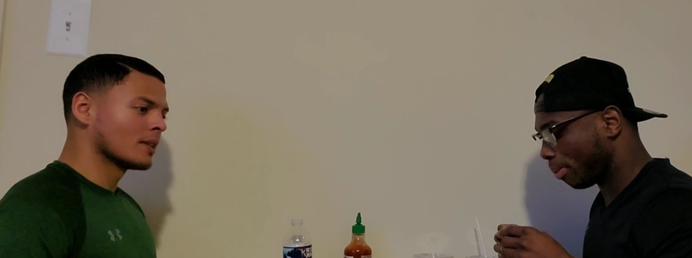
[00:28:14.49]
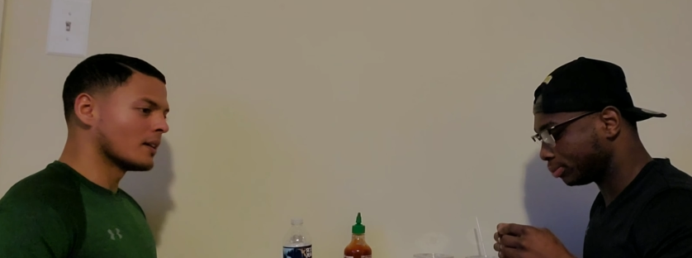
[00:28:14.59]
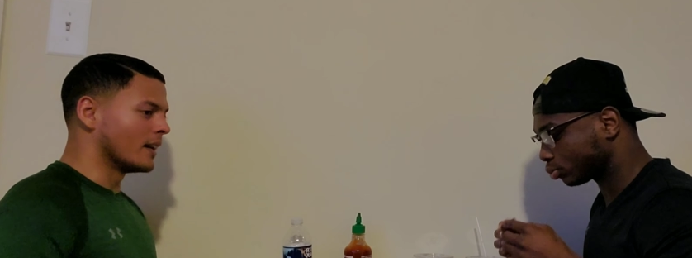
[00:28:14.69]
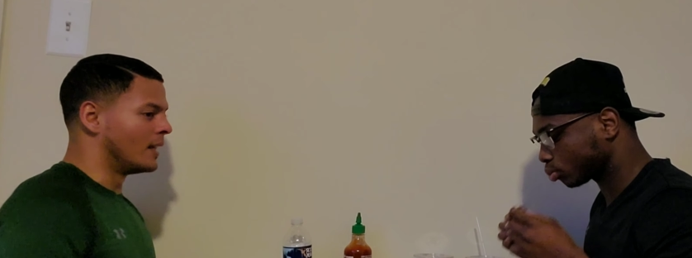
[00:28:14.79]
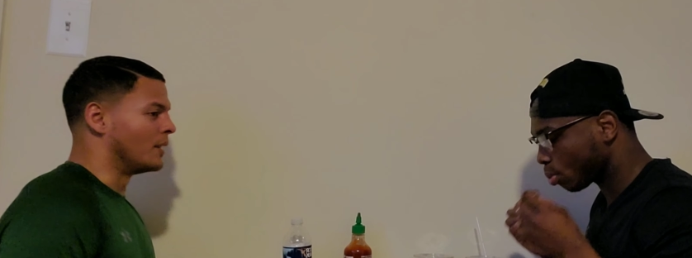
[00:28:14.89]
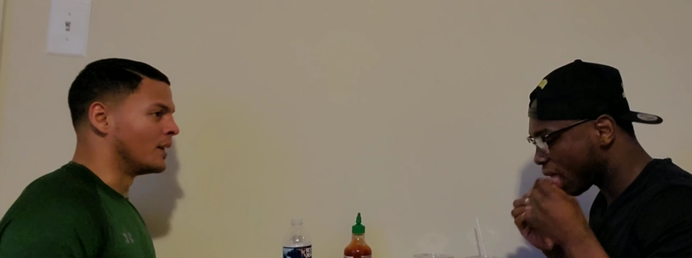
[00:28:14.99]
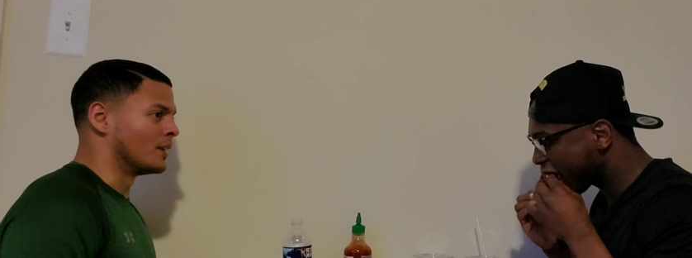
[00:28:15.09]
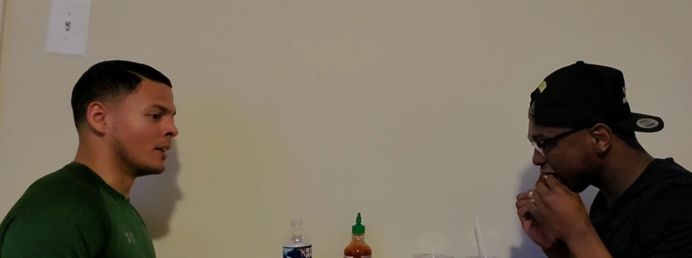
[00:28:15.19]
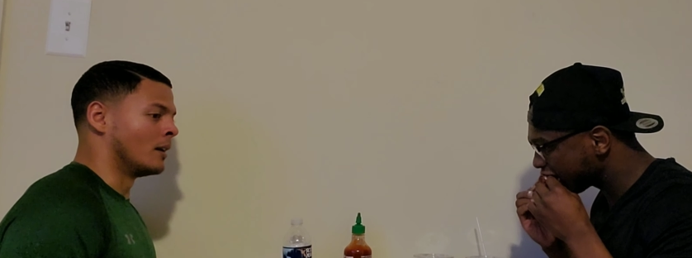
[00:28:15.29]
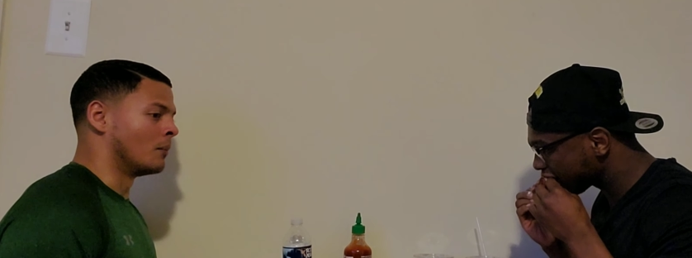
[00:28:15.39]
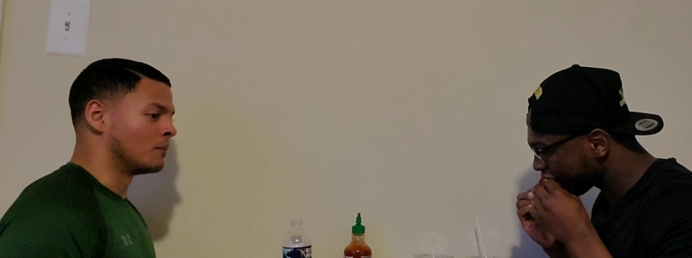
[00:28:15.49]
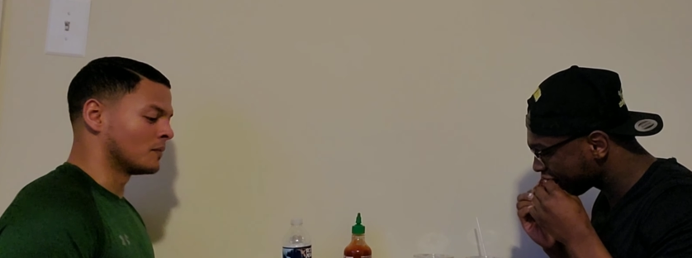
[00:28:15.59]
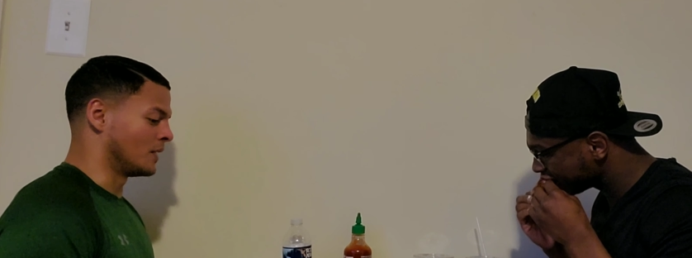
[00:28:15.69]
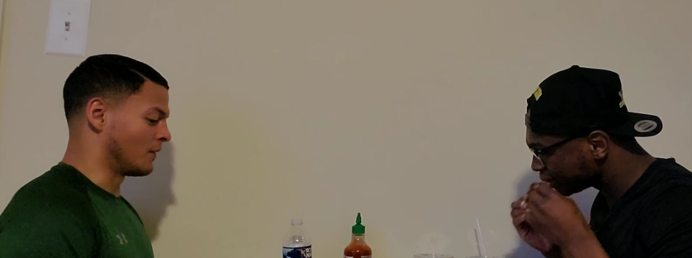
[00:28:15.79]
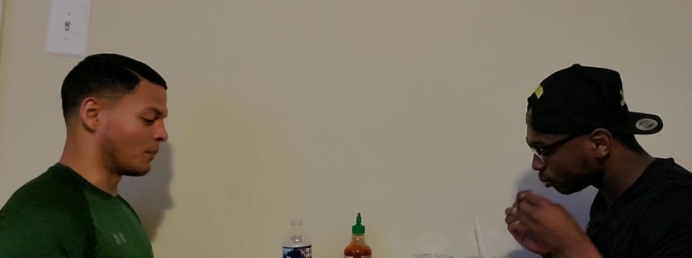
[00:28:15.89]
Speaker 1: And then, um,
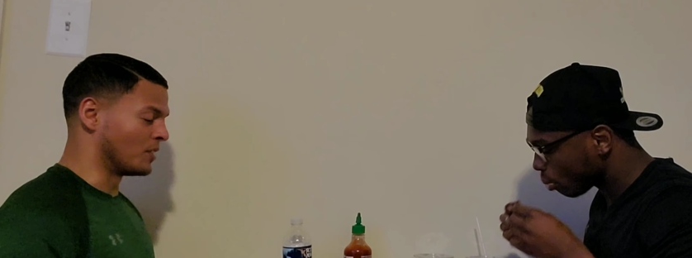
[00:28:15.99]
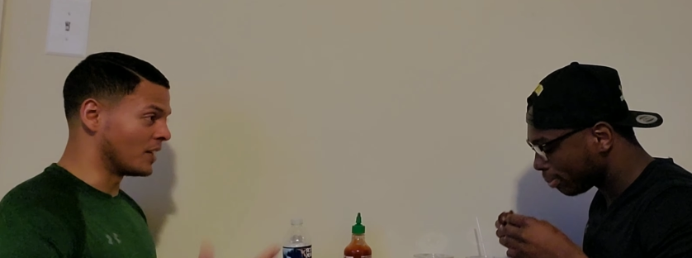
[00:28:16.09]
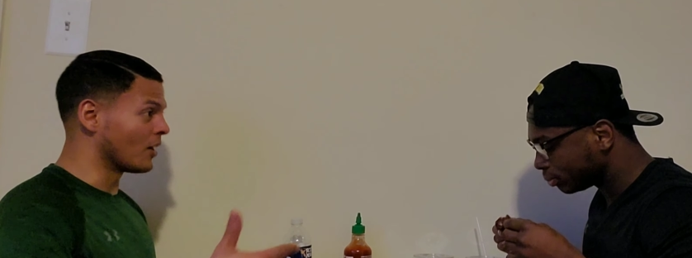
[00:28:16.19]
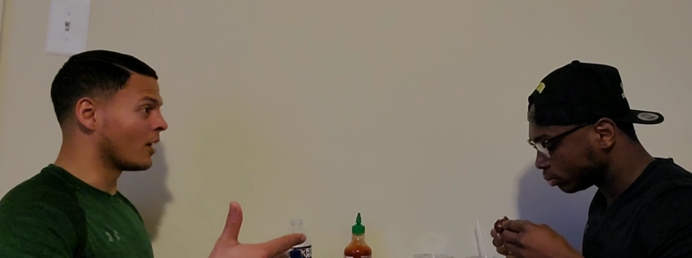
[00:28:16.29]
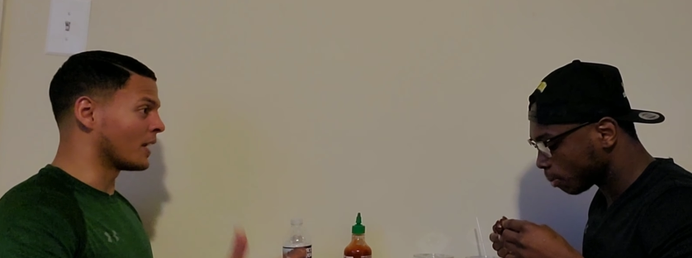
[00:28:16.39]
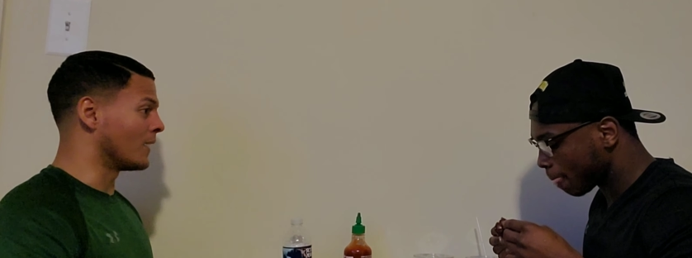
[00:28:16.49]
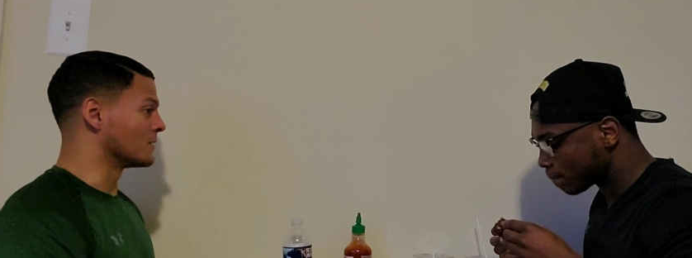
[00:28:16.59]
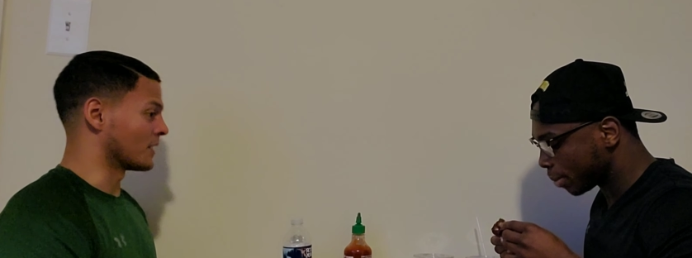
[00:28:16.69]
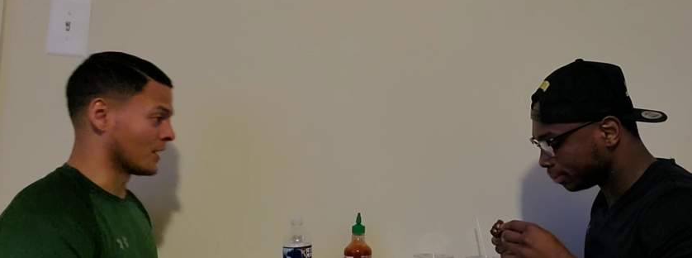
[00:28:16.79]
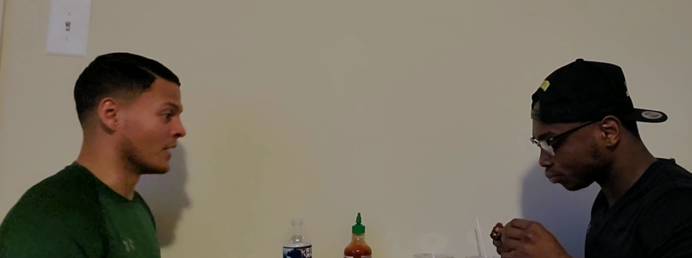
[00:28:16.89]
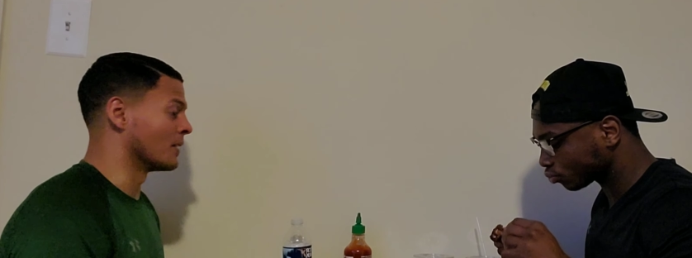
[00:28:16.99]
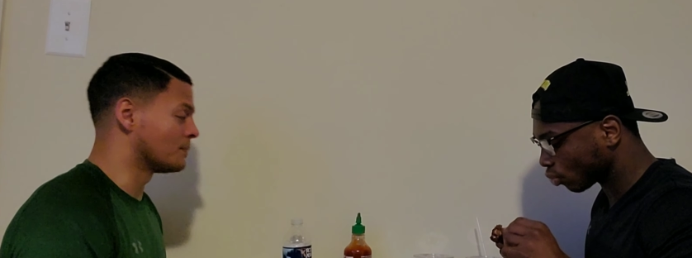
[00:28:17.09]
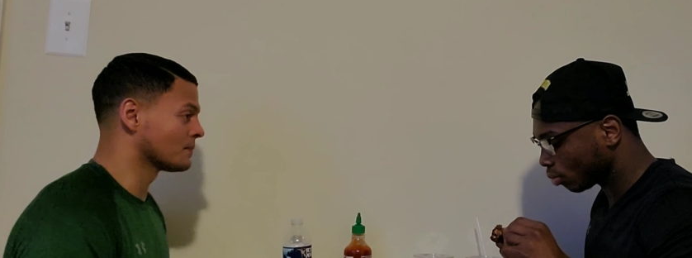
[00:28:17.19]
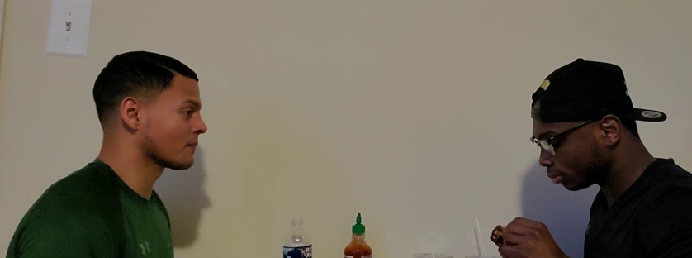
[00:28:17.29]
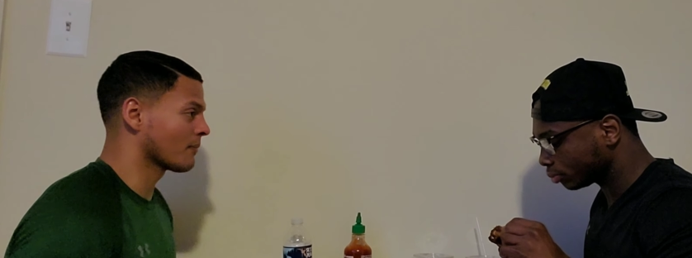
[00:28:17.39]
then from then on, I was like, yeah,
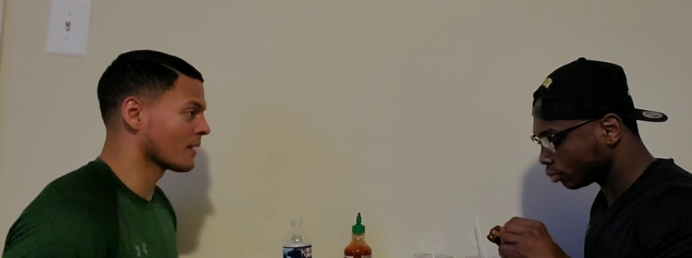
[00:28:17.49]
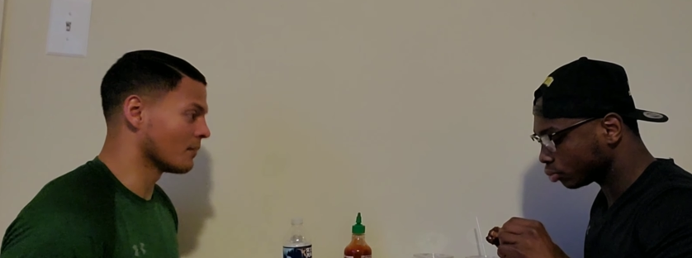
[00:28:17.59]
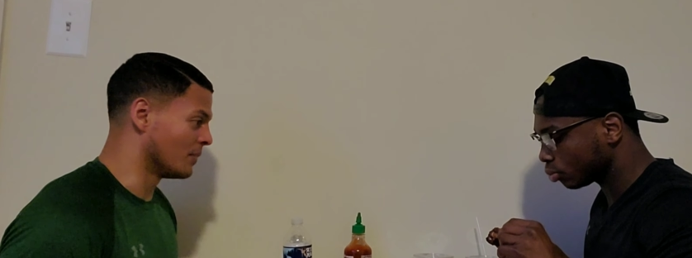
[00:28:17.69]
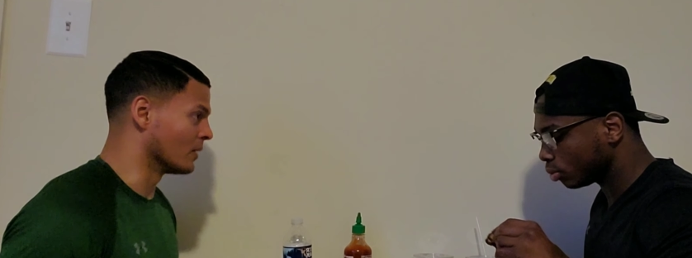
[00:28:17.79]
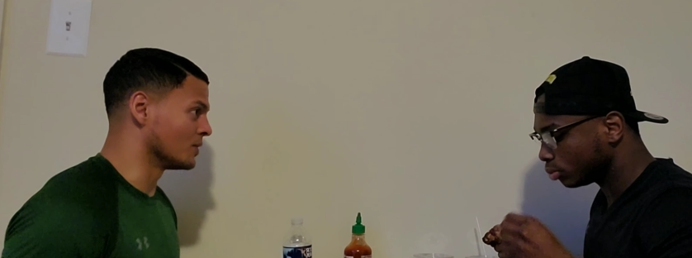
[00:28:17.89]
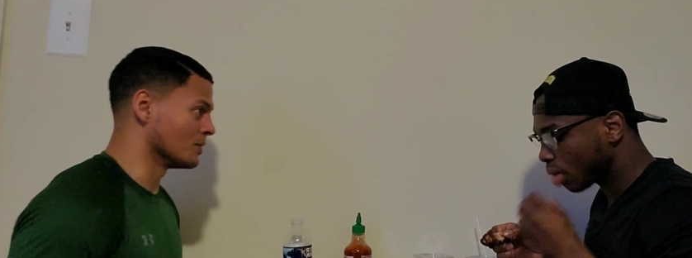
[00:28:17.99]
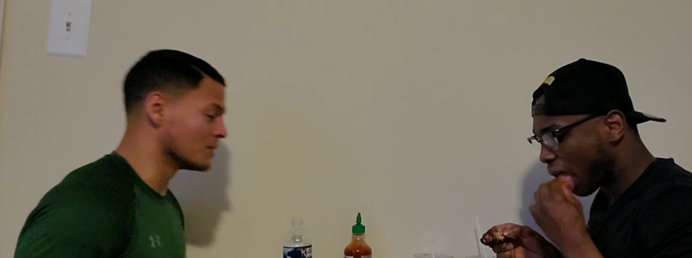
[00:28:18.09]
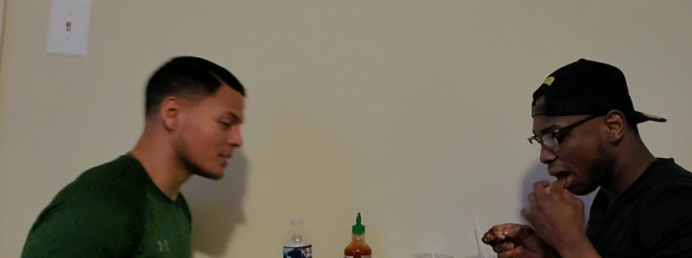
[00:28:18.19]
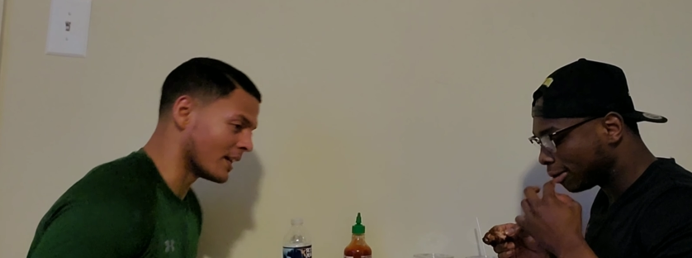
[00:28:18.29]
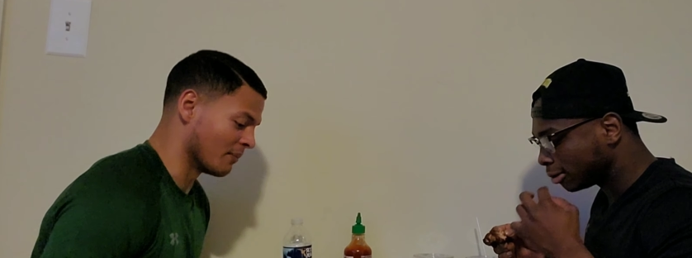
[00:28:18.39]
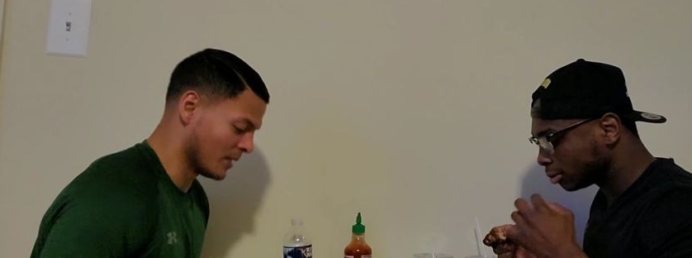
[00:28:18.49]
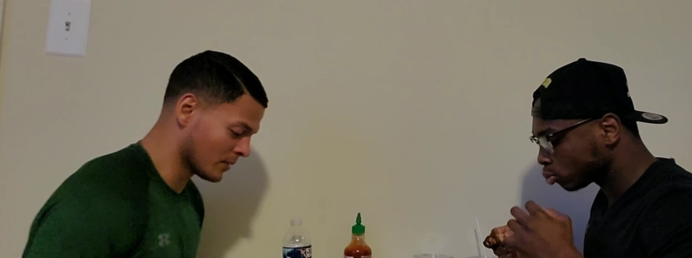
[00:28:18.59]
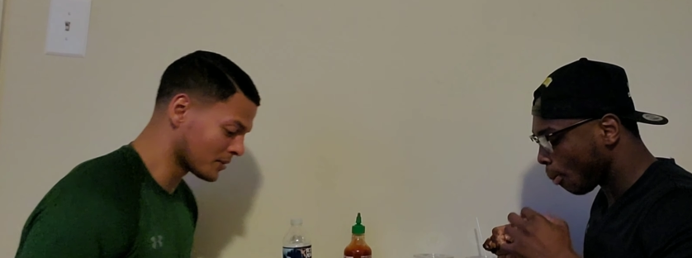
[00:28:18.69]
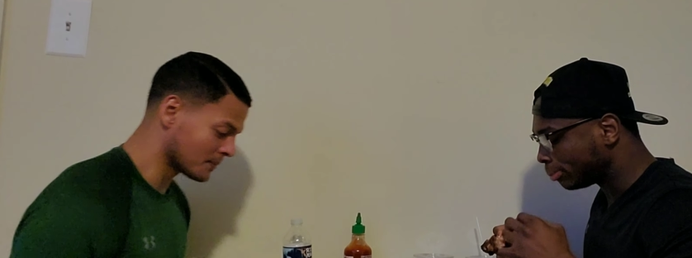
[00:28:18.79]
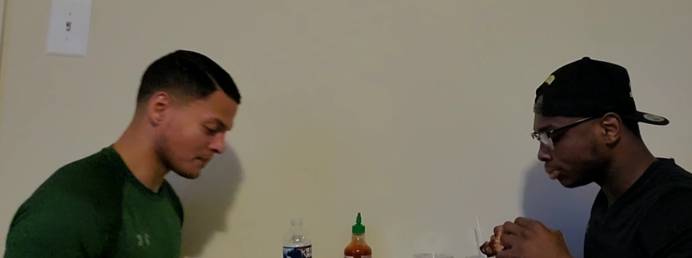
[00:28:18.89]
pickle juice and pickles,